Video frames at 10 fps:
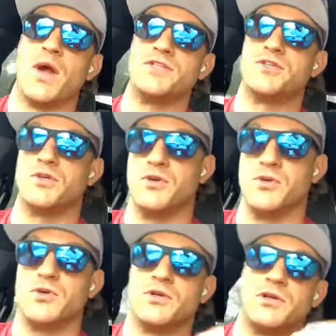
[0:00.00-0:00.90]
went
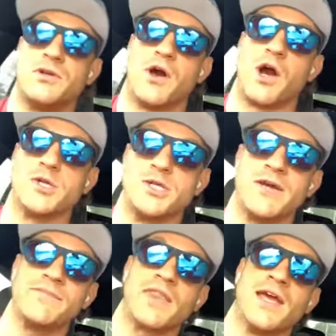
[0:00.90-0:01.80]
to our
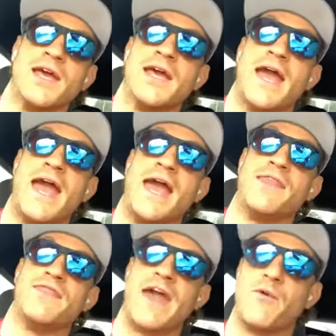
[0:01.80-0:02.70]
gym
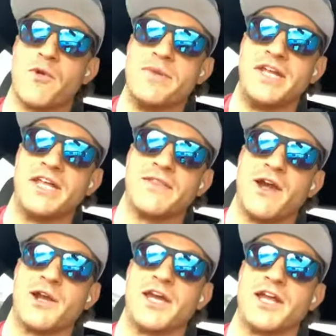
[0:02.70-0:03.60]
and they were meeting
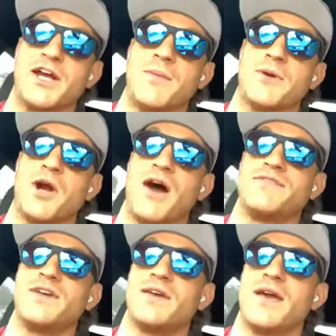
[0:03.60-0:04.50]
there to get a cup of
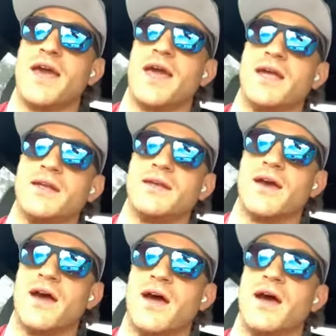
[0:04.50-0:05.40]
coffee.
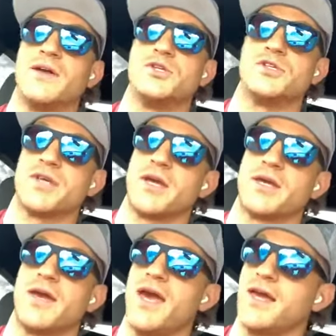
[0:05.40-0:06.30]
And she's like,
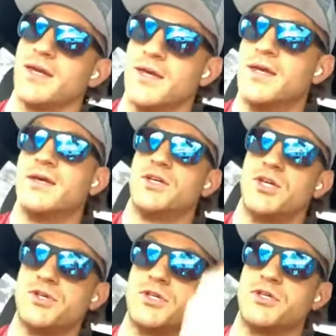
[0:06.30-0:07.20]
hey,
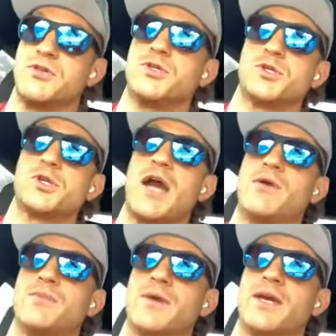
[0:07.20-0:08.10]
you should try
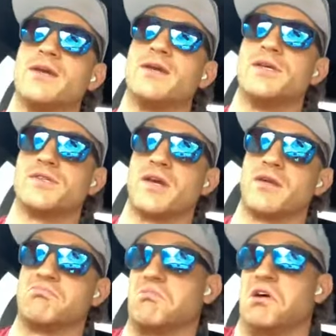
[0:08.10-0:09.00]
it with me. He's
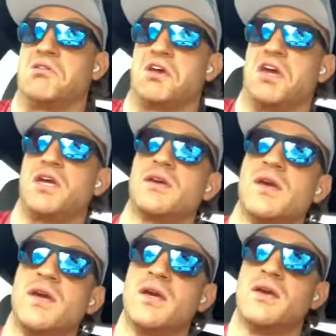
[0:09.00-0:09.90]
like, okay,
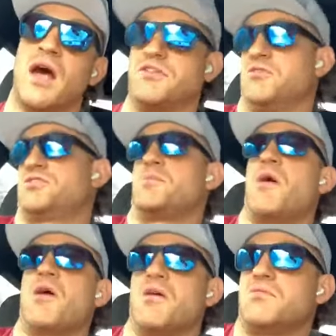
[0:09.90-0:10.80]
I'll do it
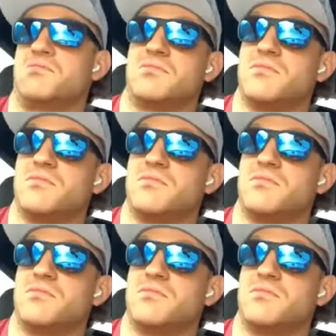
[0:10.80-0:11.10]
tomorrow.